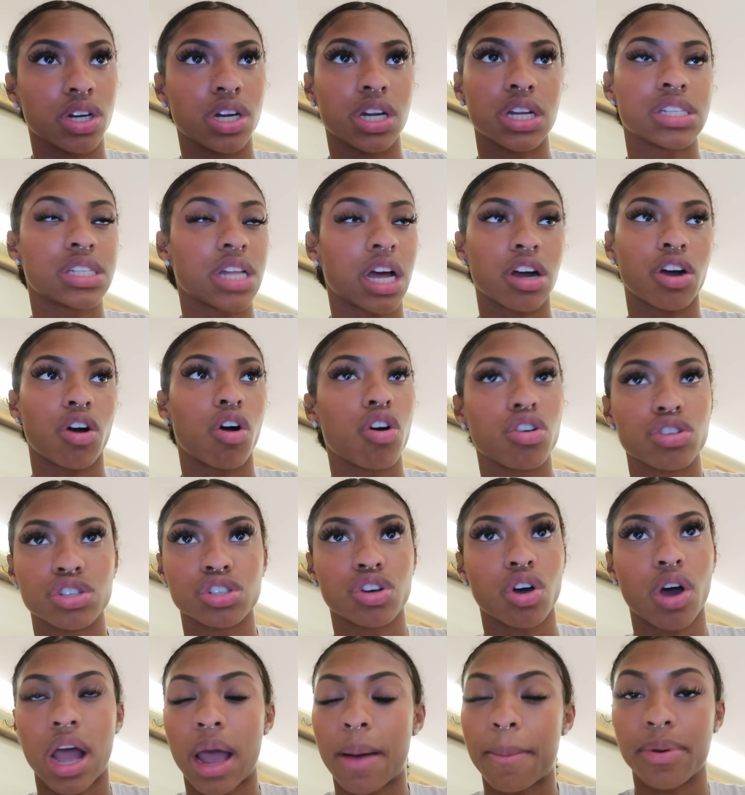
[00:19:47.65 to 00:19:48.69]
It's not always
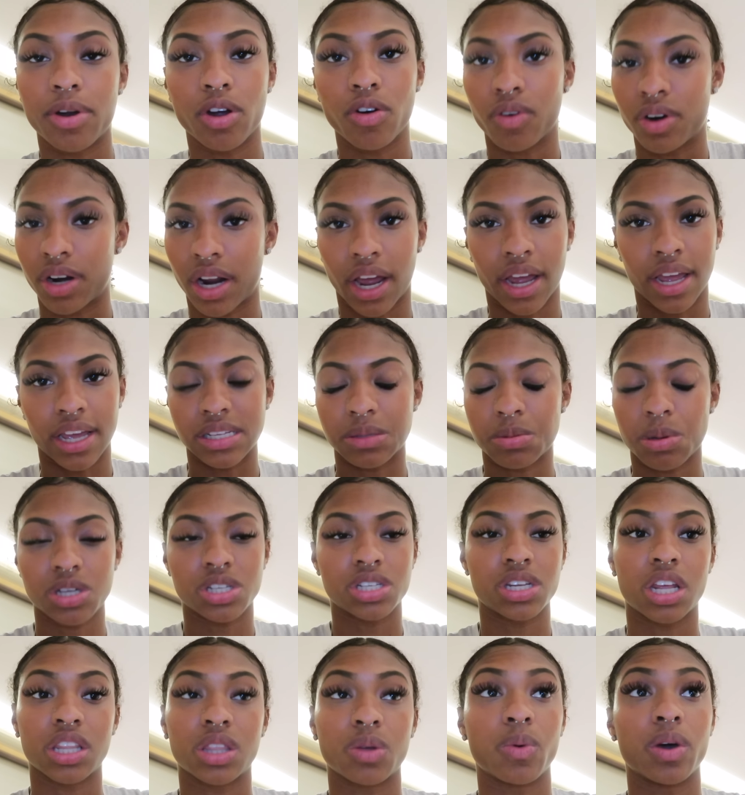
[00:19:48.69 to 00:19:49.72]
gonna happen overnight,
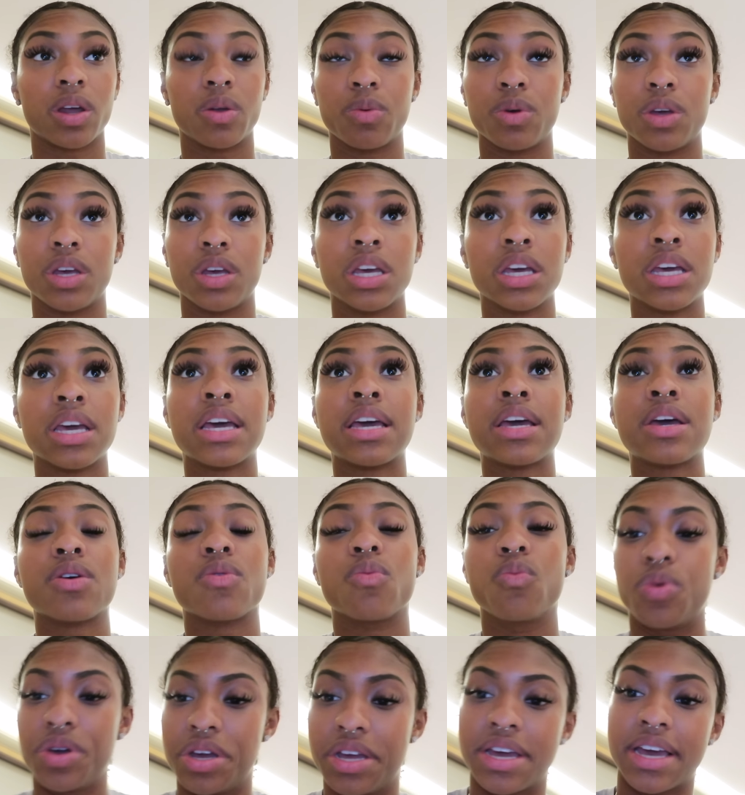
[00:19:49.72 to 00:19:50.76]
especially not the way that
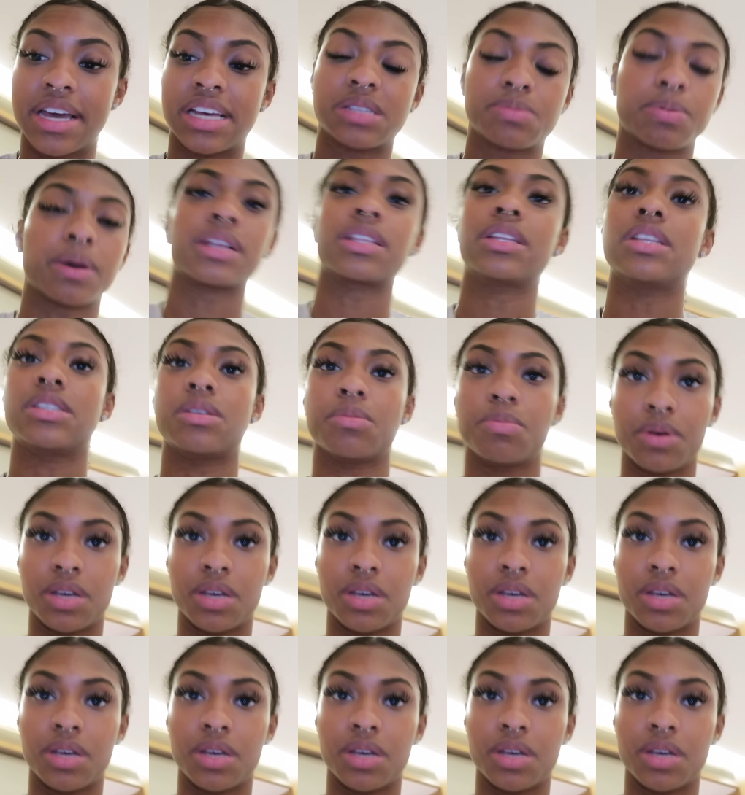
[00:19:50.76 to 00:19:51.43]
we expect it to